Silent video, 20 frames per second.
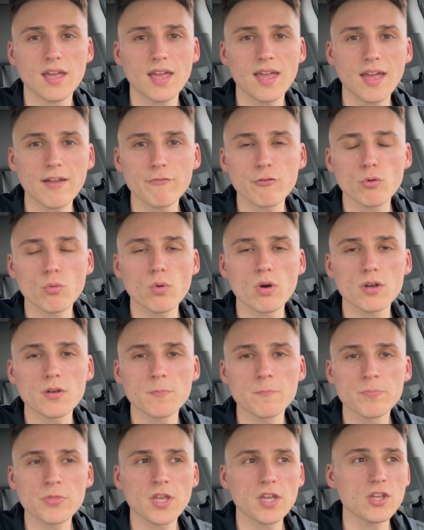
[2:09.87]

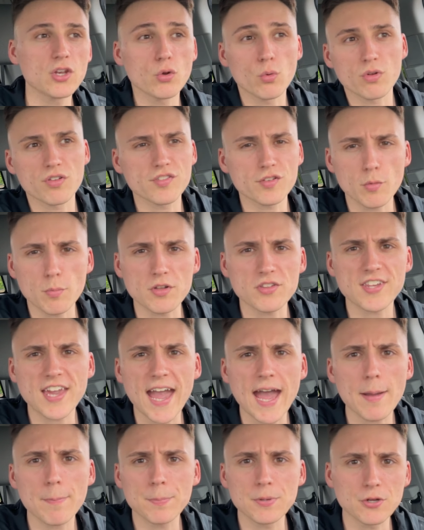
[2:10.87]
Everyone, was so much
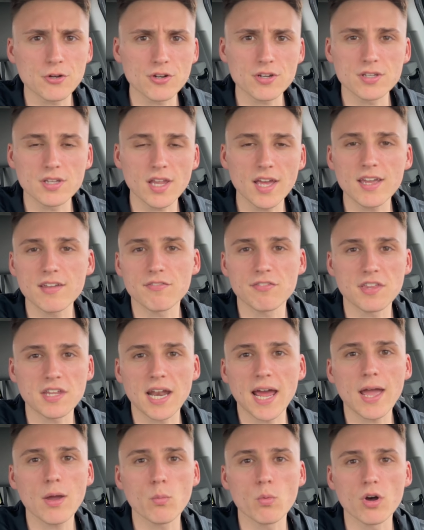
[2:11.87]
happier in life than
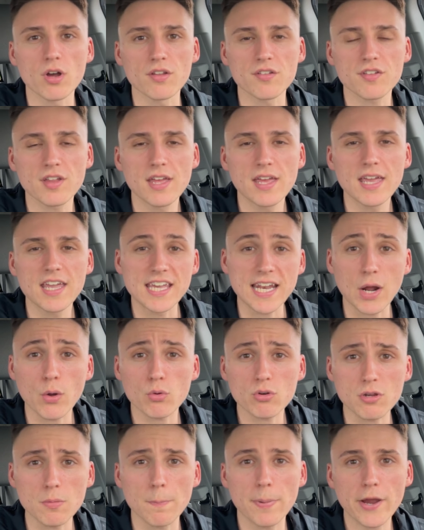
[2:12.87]
I was. And I
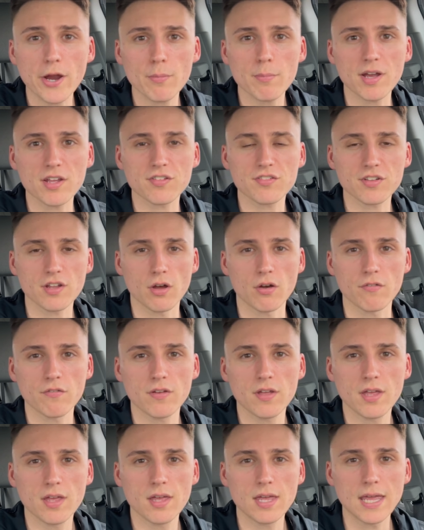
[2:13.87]
would compare myself.
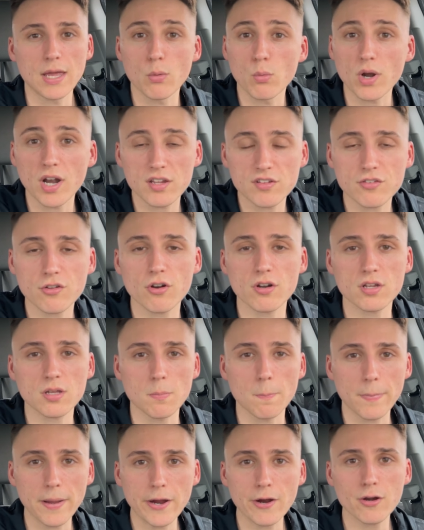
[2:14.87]
And when I started
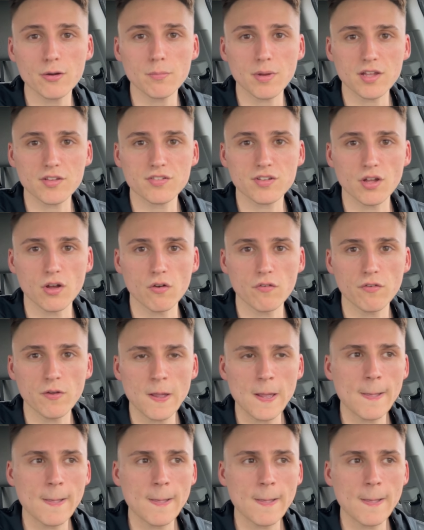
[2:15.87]
comparing myself,